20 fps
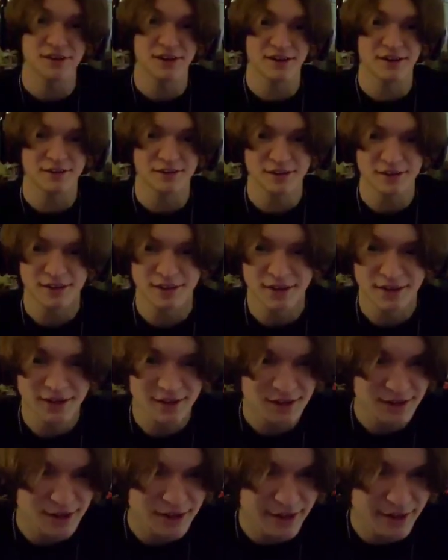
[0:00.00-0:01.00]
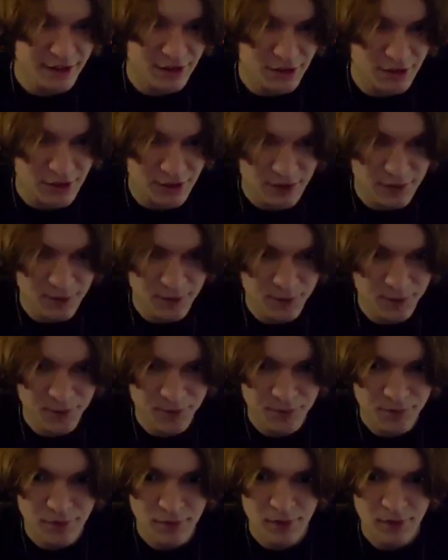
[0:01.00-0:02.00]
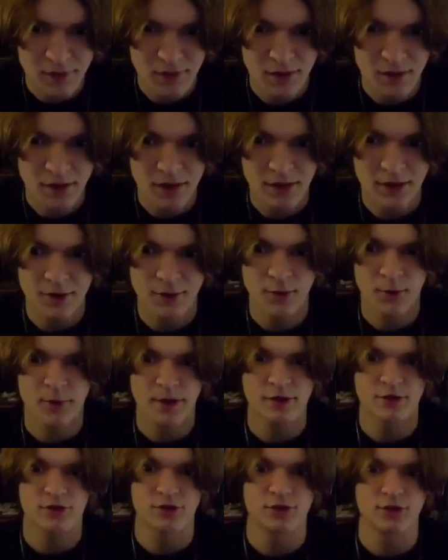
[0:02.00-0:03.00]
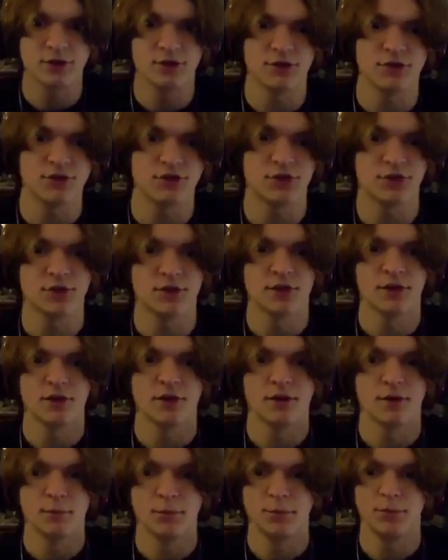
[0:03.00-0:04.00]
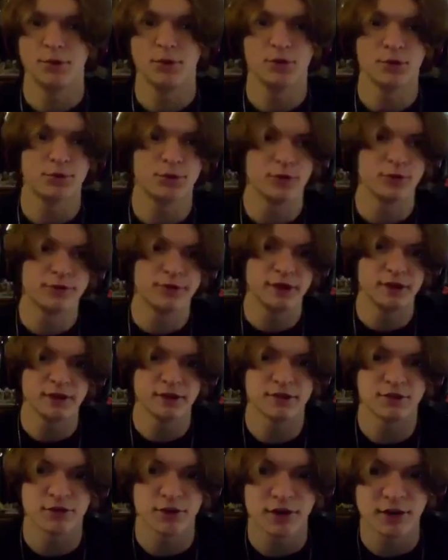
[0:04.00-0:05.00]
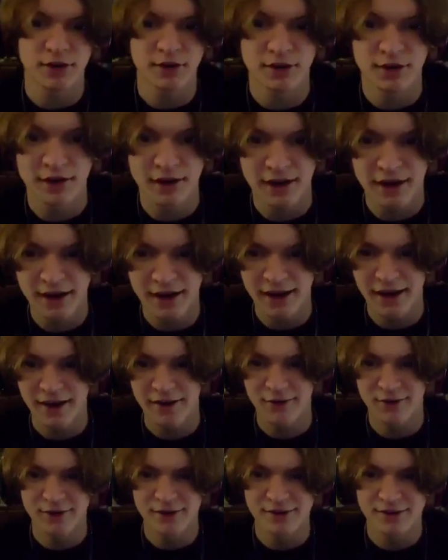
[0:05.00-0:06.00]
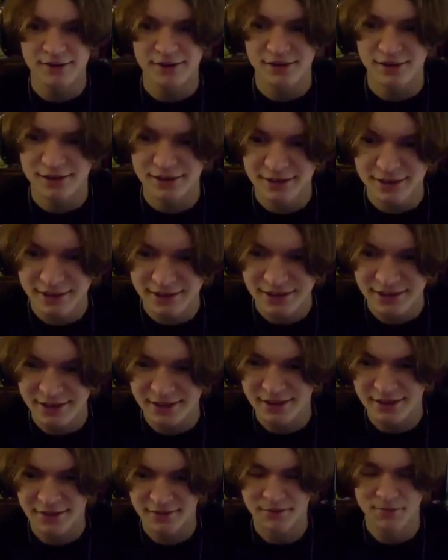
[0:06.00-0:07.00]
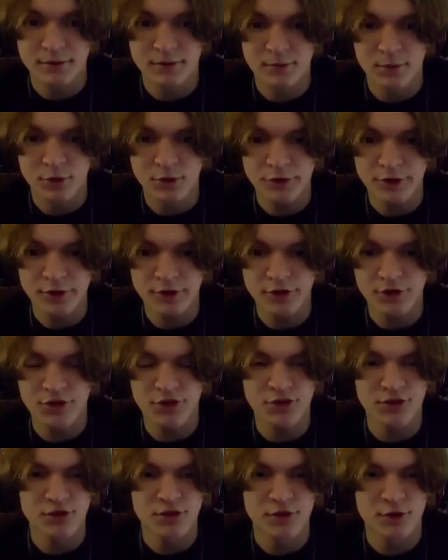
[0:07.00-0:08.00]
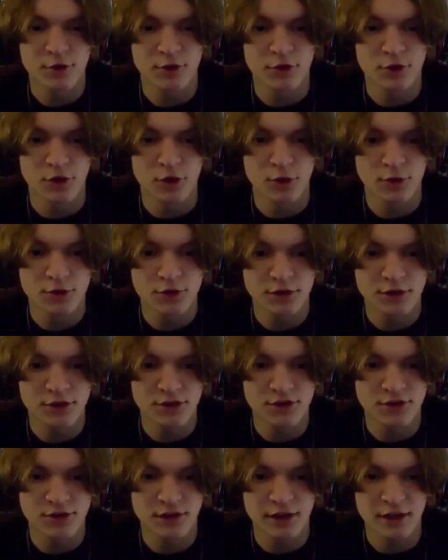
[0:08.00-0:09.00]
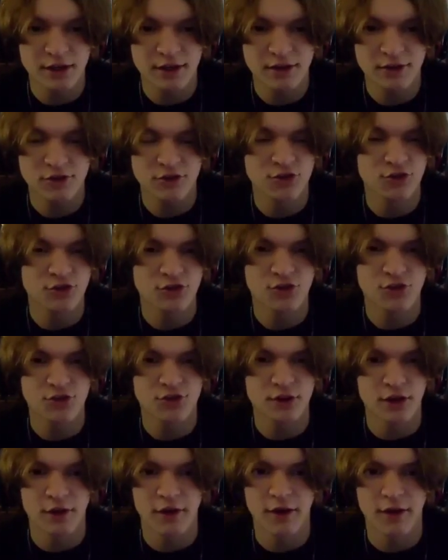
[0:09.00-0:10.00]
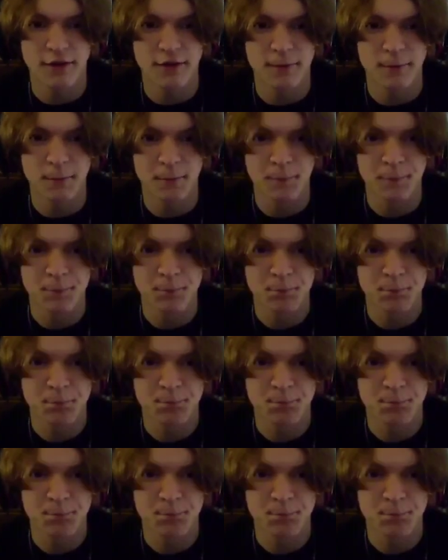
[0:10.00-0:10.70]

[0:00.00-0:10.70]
is now. That's good. And watch these beautiful fellas right here. Hey, what's good? What if I just go to the stage and just stare at them?